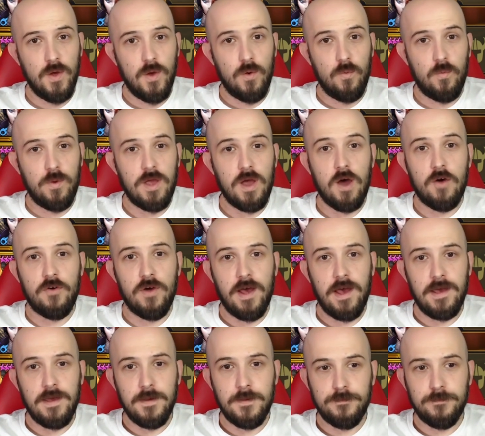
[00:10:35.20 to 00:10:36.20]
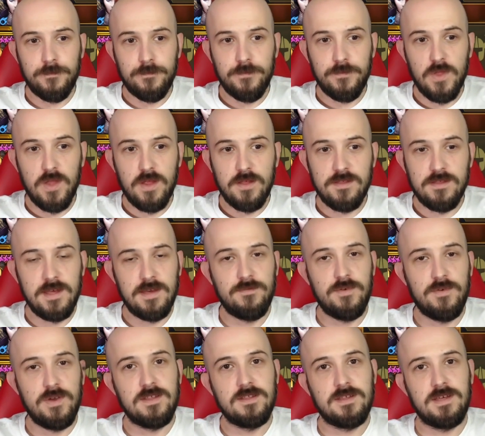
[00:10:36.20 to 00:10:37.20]
we are a
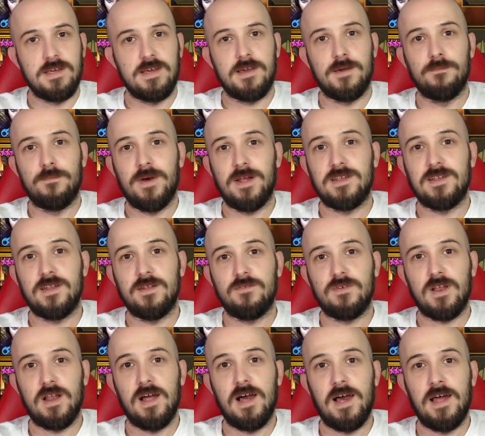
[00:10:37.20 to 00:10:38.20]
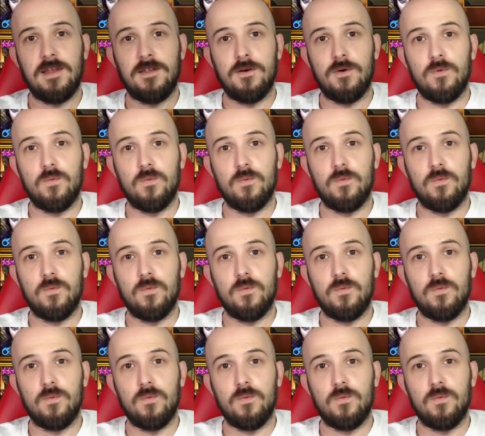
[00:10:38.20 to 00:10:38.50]
CVC competitive clan.